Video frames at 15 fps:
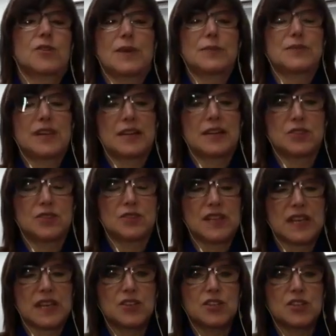reptile knows
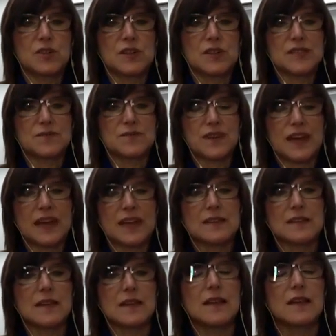how to do, is fight,